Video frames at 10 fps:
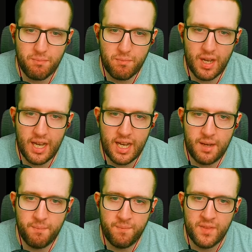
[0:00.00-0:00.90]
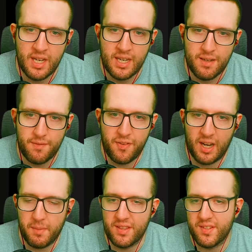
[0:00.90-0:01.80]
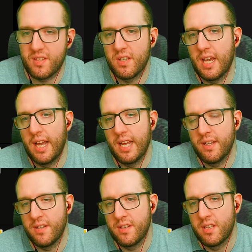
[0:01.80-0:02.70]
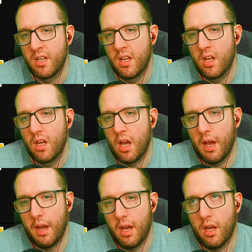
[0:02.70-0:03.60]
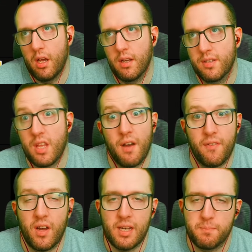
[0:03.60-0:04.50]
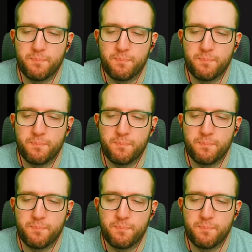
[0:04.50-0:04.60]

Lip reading: Filaments and Starfire.